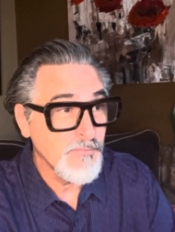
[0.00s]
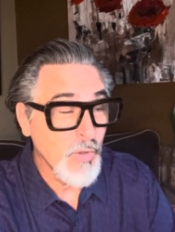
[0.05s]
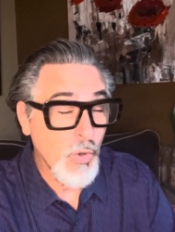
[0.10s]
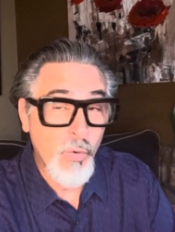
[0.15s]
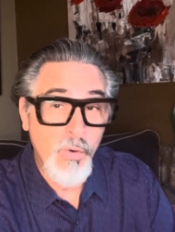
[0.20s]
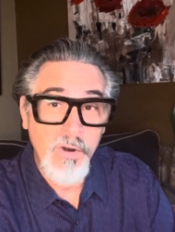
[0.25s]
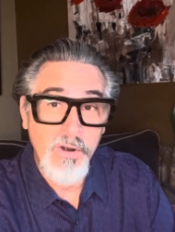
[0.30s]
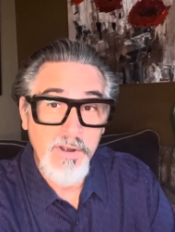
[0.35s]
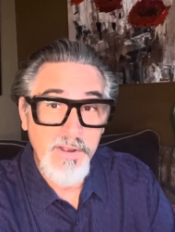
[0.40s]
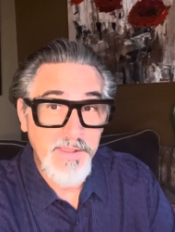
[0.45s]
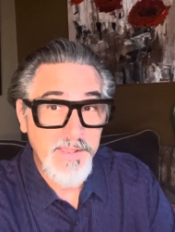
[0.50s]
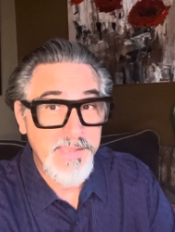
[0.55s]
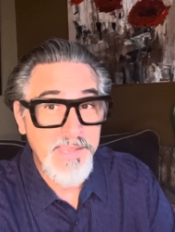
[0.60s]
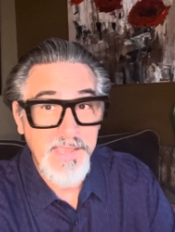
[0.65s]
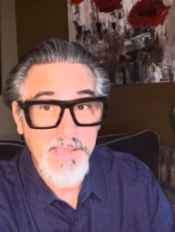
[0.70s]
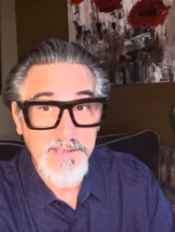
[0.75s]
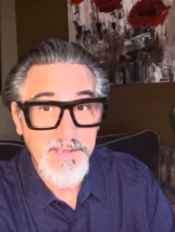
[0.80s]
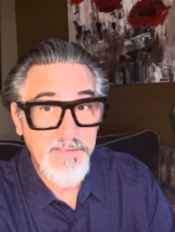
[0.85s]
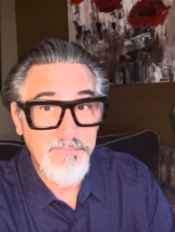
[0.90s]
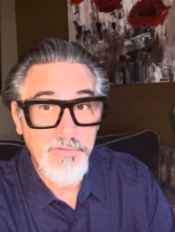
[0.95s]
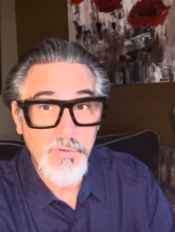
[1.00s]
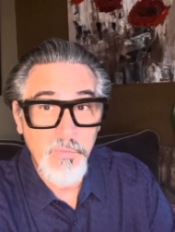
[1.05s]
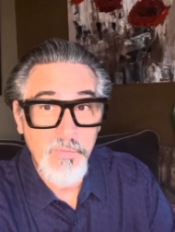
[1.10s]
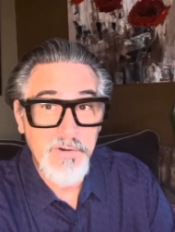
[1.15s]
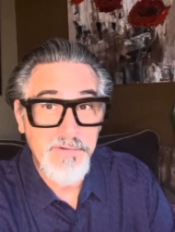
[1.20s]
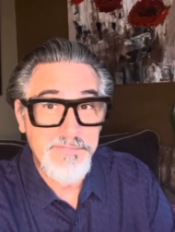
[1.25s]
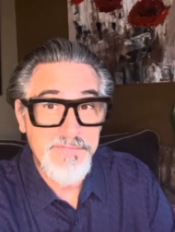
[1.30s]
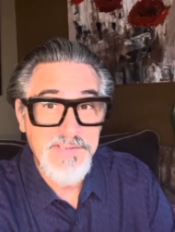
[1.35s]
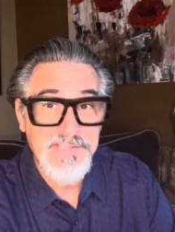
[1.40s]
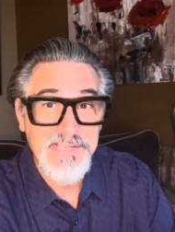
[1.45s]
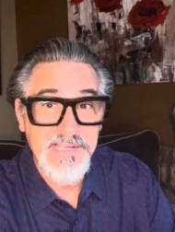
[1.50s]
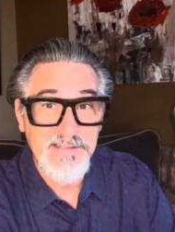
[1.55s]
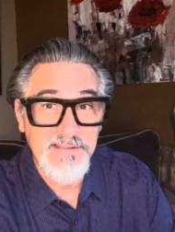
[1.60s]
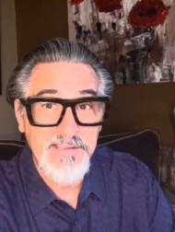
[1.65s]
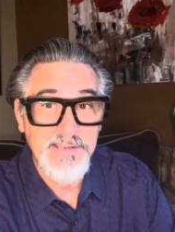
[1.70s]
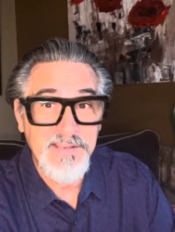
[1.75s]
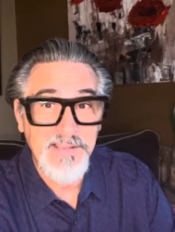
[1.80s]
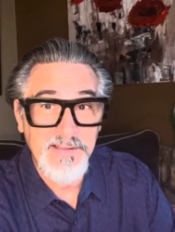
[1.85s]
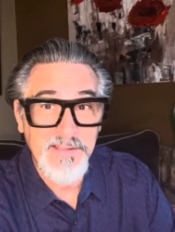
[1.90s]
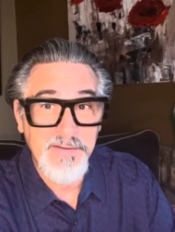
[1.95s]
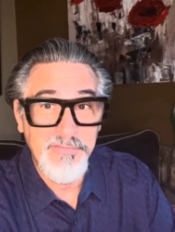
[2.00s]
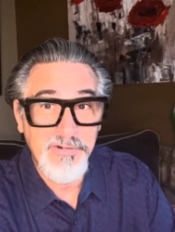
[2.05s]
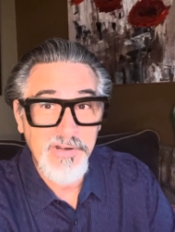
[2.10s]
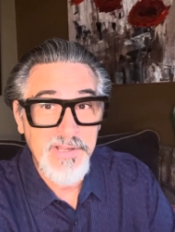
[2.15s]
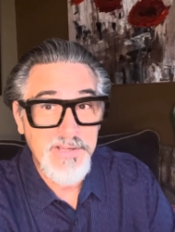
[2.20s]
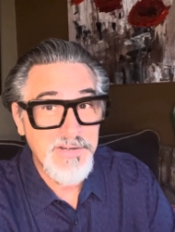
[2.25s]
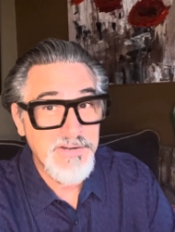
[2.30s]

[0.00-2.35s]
Or again, if you want to physically deliver it